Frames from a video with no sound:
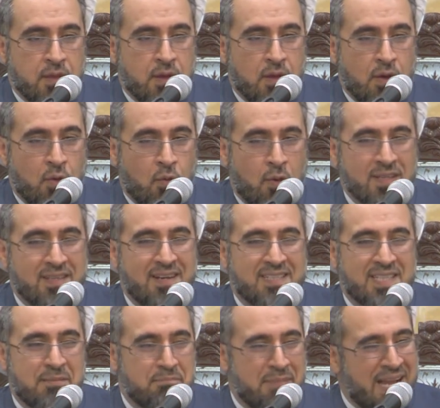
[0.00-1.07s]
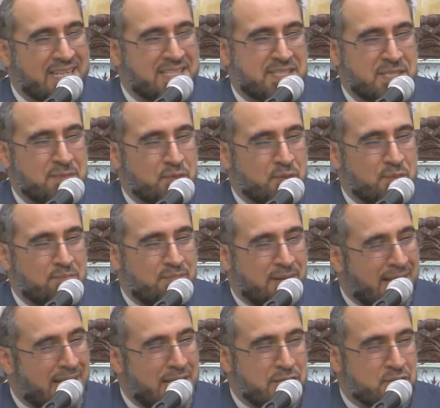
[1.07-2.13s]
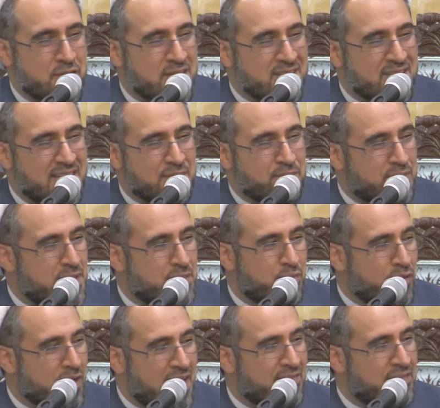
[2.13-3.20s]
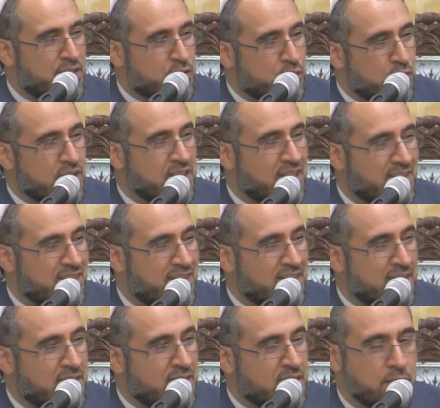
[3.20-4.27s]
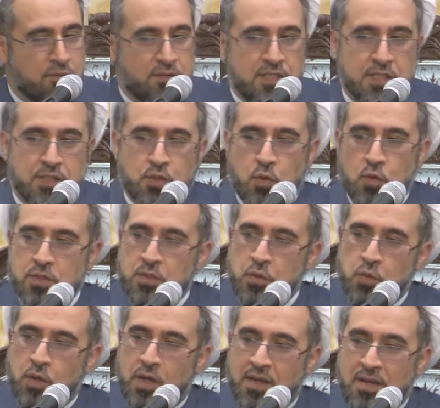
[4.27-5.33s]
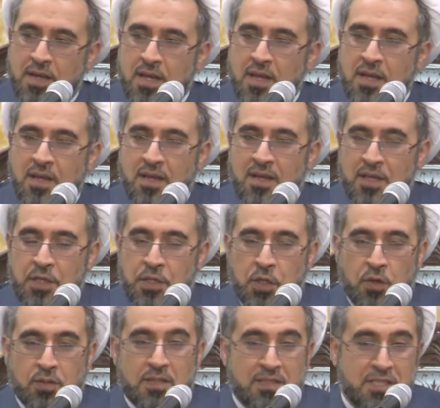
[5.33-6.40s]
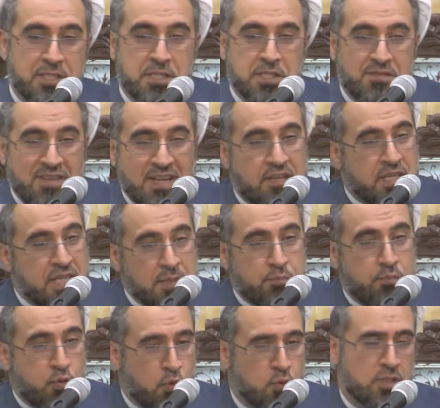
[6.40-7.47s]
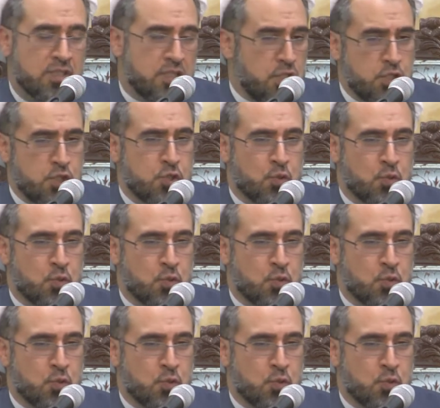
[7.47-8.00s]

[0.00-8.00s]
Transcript: What are the maximum pleasures that people have in dunya? the, these, those who are, you know, this is very important issue.